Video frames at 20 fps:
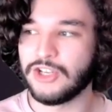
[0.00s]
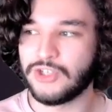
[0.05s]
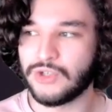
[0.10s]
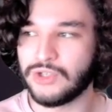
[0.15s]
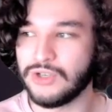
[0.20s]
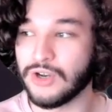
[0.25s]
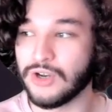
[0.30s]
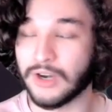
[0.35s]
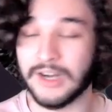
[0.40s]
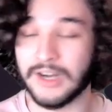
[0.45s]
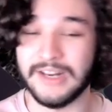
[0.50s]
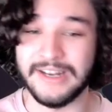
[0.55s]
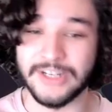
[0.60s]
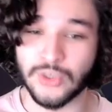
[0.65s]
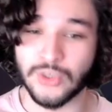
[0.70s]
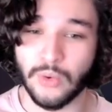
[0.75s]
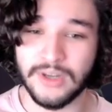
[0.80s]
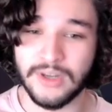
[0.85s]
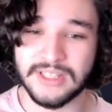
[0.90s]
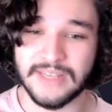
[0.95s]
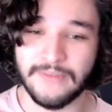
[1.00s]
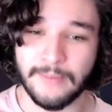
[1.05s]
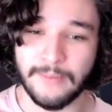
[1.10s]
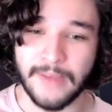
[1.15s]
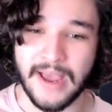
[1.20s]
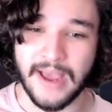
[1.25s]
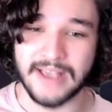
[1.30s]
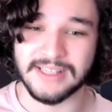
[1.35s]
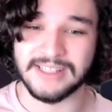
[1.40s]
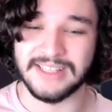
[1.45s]
you're going to need 27
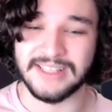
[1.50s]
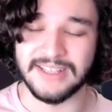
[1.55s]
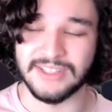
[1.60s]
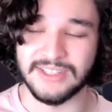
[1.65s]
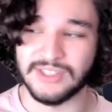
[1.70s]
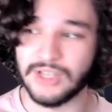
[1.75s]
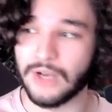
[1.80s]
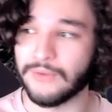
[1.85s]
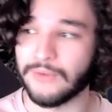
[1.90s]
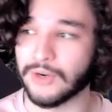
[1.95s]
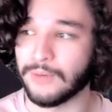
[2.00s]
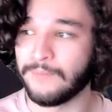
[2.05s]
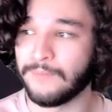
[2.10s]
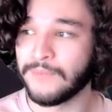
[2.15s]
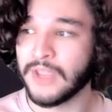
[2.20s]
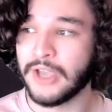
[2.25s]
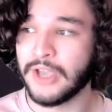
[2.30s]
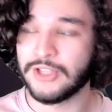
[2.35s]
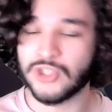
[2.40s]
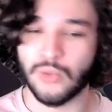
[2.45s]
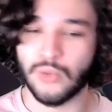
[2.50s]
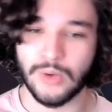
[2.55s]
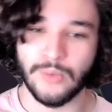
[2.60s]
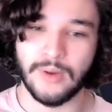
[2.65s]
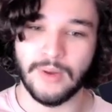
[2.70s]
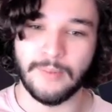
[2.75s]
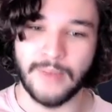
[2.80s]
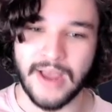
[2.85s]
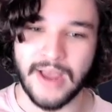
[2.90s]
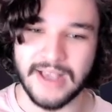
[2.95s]
passes in silver,
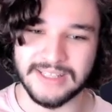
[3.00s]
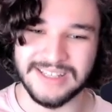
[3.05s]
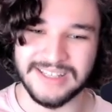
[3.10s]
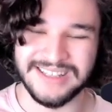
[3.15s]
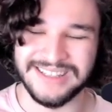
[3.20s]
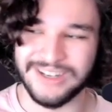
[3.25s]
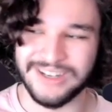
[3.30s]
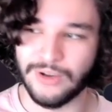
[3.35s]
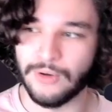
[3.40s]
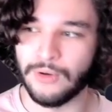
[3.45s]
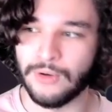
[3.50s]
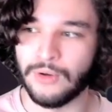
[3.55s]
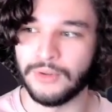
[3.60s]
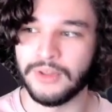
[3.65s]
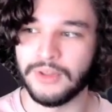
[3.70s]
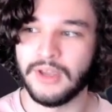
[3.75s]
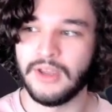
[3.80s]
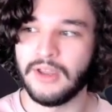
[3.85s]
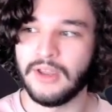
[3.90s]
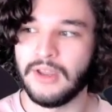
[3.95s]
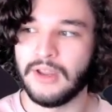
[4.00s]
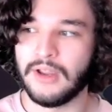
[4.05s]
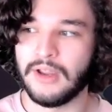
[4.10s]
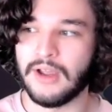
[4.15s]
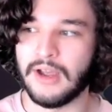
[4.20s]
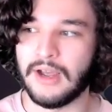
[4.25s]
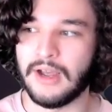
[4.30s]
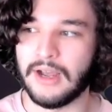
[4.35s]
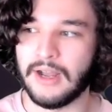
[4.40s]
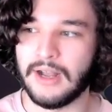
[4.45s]
21 passes in gold,
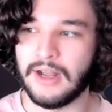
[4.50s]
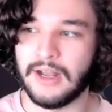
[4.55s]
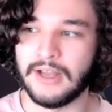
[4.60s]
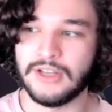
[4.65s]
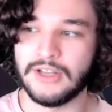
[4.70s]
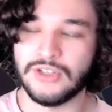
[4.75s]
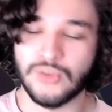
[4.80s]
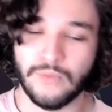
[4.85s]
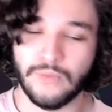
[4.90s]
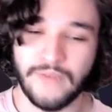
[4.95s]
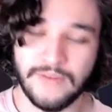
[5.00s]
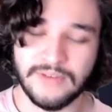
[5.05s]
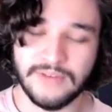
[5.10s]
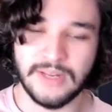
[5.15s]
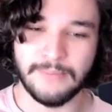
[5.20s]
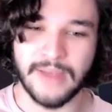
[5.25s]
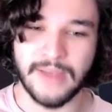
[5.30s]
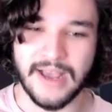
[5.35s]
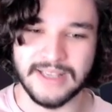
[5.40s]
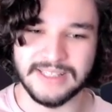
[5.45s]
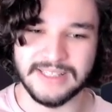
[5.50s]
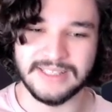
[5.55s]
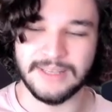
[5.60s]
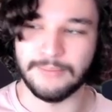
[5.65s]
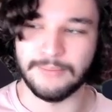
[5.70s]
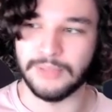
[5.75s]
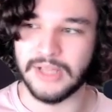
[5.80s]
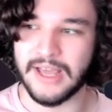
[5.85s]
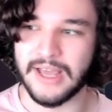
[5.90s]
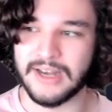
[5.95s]
uh, 15 passes
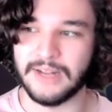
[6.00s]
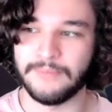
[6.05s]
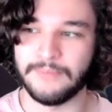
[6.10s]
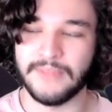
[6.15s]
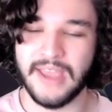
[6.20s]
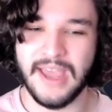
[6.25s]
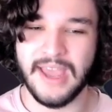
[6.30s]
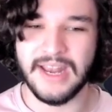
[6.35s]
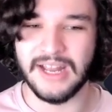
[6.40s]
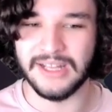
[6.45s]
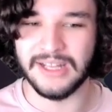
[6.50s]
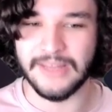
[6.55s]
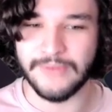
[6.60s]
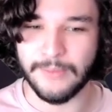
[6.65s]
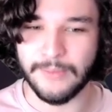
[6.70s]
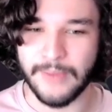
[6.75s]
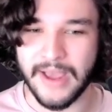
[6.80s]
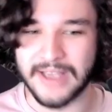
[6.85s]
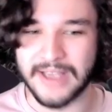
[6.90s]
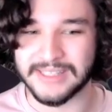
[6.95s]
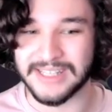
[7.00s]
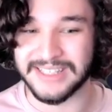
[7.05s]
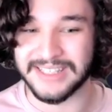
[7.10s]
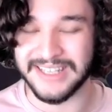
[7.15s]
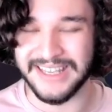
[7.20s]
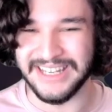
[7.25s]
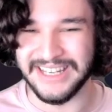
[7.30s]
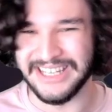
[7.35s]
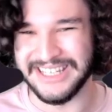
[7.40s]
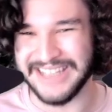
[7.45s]
in platinum, and 11 passes
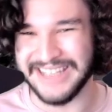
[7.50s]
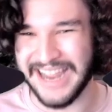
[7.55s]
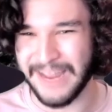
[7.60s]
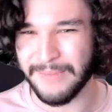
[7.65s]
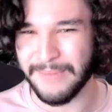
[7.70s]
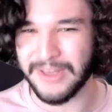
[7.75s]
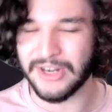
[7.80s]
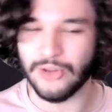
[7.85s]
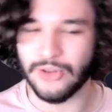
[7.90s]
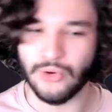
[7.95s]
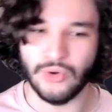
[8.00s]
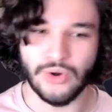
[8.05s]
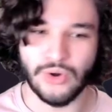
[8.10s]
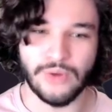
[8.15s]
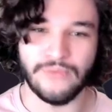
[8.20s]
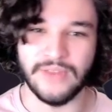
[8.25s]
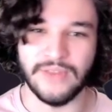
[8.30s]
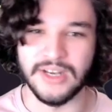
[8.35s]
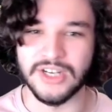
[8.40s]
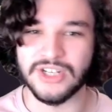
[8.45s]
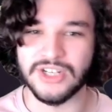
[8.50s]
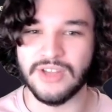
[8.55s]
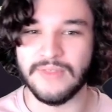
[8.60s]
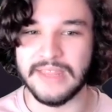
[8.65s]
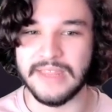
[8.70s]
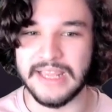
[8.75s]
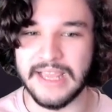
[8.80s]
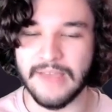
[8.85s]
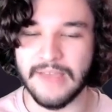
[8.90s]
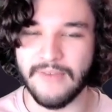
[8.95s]
in diamond in order to finish
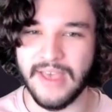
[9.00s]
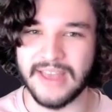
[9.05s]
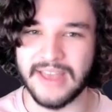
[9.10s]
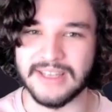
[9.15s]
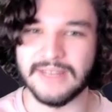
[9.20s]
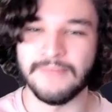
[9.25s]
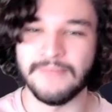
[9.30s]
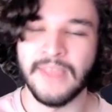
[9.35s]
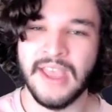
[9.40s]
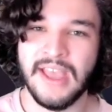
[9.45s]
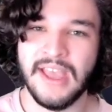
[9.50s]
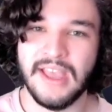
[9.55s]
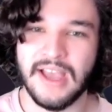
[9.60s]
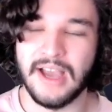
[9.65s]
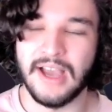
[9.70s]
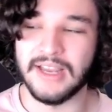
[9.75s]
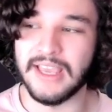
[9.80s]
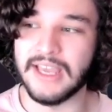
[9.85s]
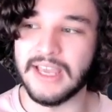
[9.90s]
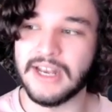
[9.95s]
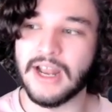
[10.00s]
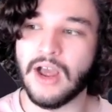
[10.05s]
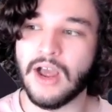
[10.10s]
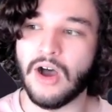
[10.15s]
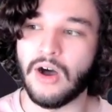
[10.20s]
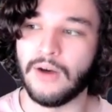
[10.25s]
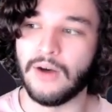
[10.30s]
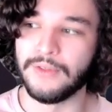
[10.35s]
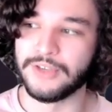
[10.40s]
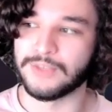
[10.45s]
the event. Again,
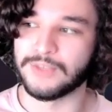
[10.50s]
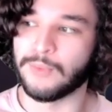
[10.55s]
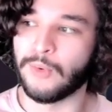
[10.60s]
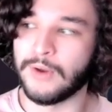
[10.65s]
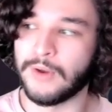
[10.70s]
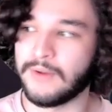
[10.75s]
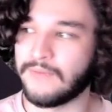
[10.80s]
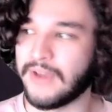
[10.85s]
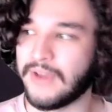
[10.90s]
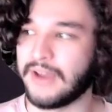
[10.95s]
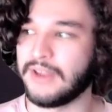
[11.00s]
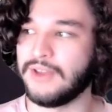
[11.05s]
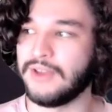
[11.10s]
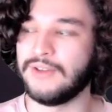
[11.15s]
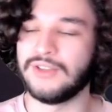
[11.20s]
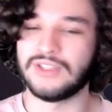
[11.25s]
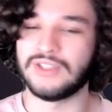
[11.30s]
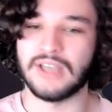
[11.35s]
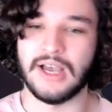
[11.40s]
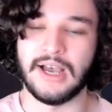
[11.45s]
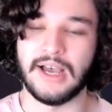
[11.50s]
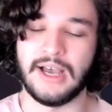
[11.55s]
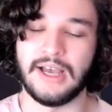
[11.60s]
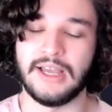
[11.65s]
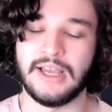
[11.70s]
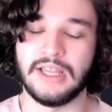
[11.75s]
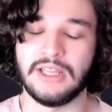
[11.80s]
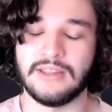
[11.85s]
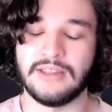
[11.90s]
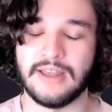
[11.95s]
all those point values
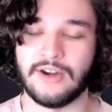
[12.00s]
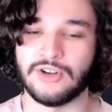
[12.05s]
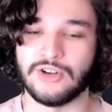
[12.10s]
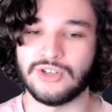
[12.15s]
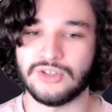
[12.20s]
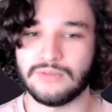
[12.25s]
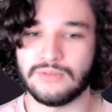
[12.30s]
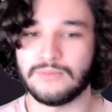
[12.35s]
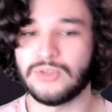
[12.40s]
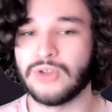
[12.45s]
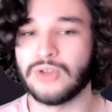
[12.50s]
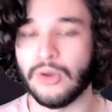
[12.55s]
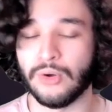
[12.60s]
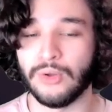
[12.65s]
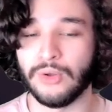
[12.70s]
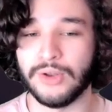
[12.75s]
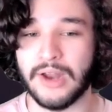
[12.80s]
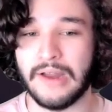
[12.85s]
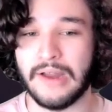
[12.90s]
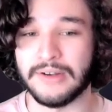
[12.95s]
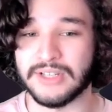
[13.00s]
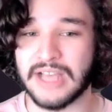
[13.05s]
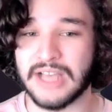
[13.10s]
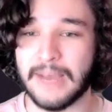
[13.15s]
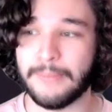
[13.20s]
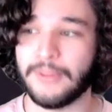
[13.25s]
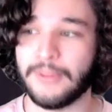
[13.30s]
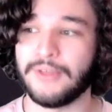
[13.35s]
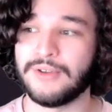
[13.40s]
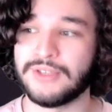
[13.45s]
uh, that are totaled on
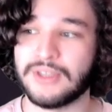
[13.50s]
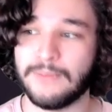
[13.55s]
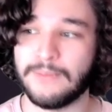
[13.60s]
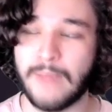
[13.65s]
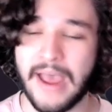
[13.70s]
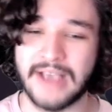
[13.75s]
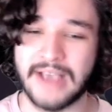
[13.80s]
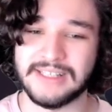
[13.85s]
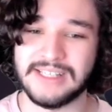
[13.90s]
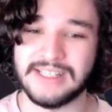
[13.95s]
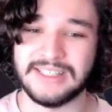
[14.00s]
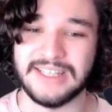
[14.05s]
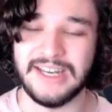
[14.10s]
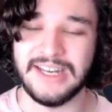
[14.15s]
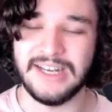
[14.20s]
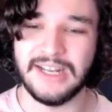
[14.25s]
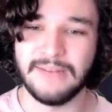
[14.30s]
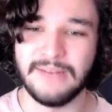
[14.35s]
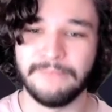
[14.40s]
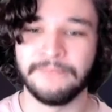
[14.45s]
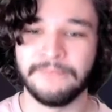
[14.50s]
top of those passes needed